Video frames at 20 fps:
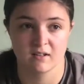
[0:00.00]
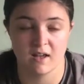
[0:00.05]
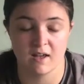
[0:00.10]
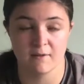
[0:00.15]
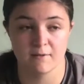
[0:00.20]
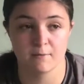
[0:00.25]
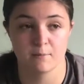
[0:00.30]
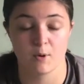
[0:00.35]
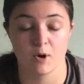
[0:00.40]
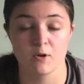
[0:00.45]

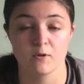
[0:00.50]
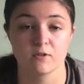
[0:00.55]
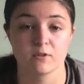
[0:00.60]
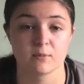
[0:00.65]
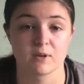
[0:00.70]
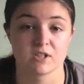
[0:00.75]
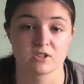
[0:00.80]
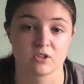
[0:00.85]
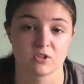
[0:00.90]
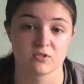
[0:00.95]
if both of
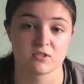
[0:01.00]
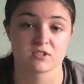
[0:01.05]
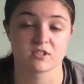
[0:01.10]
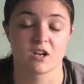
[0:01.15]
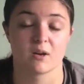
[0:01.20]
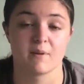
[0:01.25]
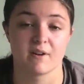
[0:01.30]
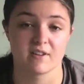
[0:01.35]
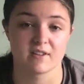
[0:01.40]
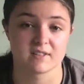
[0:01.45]
my shoulders
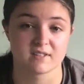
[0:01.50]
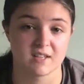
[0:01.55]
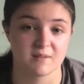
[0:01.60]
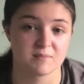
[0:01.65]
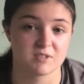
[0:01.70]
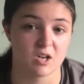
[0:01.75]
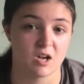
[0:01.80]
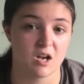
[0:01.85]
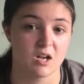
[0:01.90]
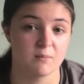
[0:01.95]
come out at the same
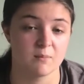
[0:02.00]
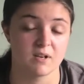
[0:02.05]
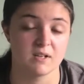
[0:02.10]
time,